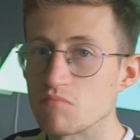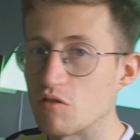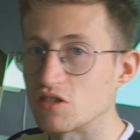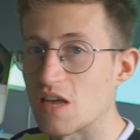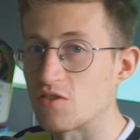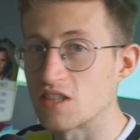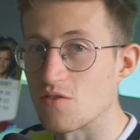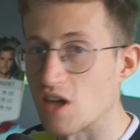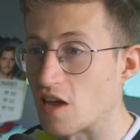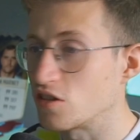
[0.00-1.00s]
I'm going to say for
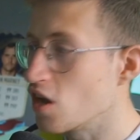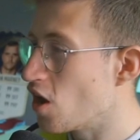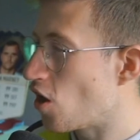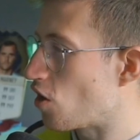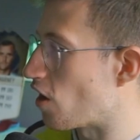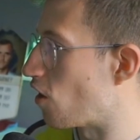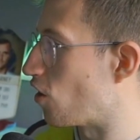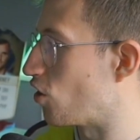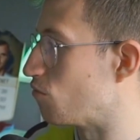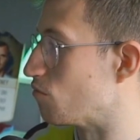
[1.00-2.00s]
7-8.
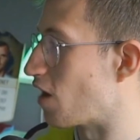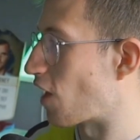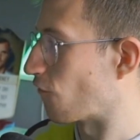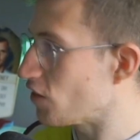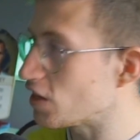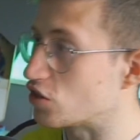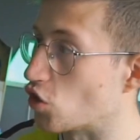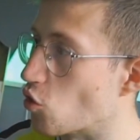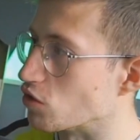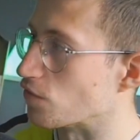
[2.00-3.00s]
I think these are
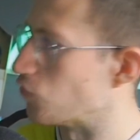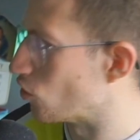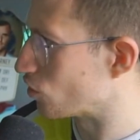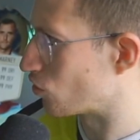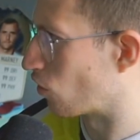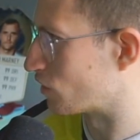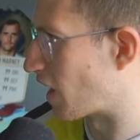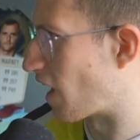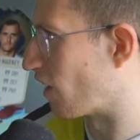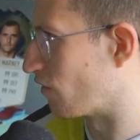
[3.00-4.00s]
the only four songs
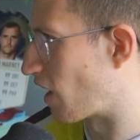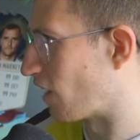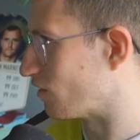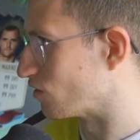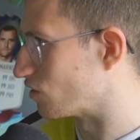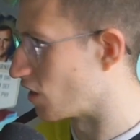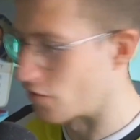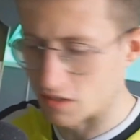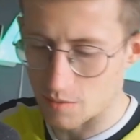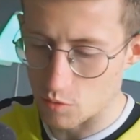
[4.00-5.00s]
that I can see
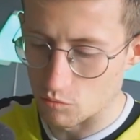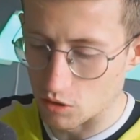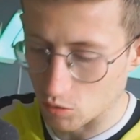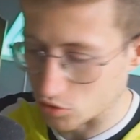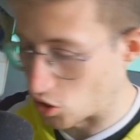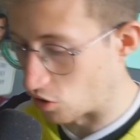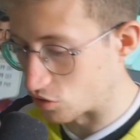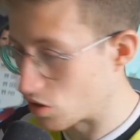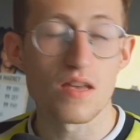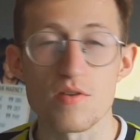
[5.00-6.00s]
if I type up World Cup
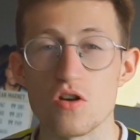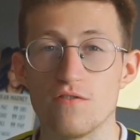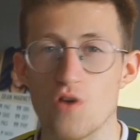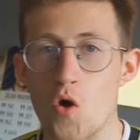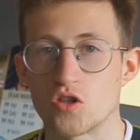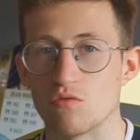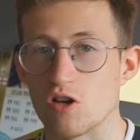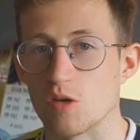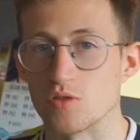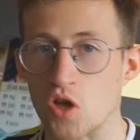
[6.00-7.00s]
songs. Give me your thoughts on
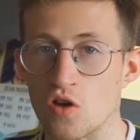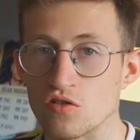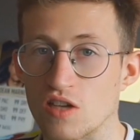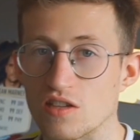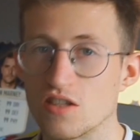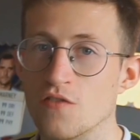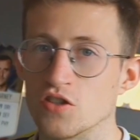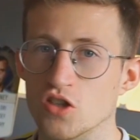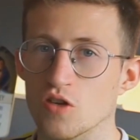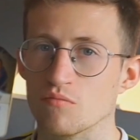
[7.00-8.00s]
World Cup songs. There's
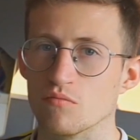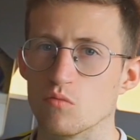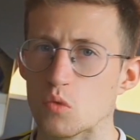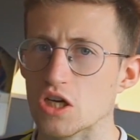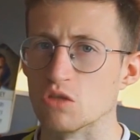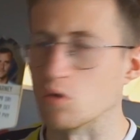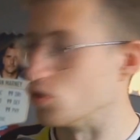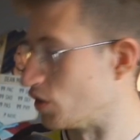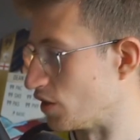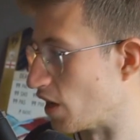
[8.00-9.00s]
definitely some weird
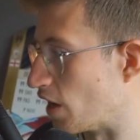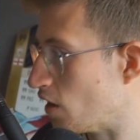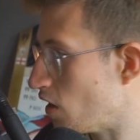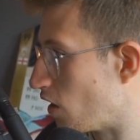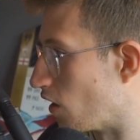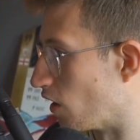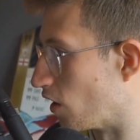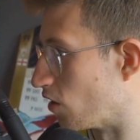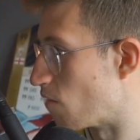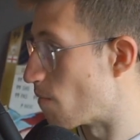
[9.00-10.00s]
ones in there.
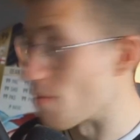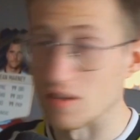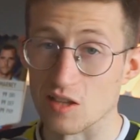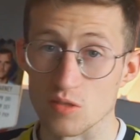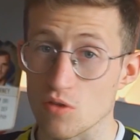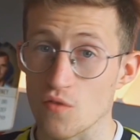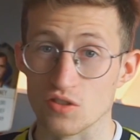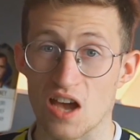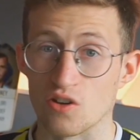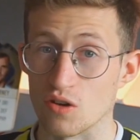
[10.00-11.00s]
And maybe there's some
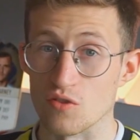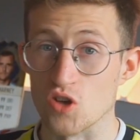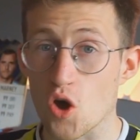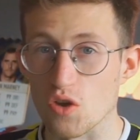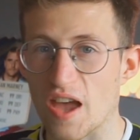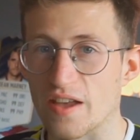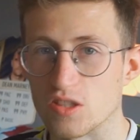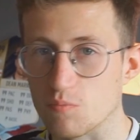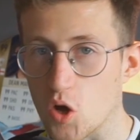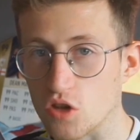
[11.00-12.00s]
others I don't even know
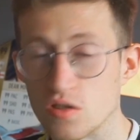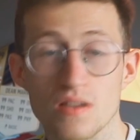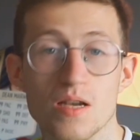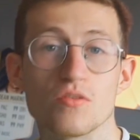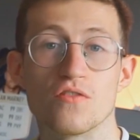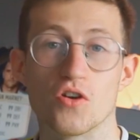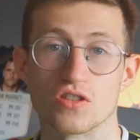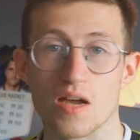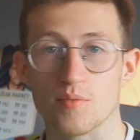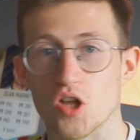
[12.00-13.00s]
yet, but tell me your
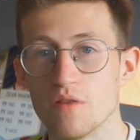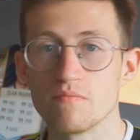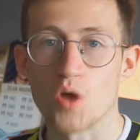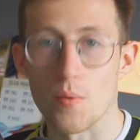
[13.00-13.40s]
thoughts down below.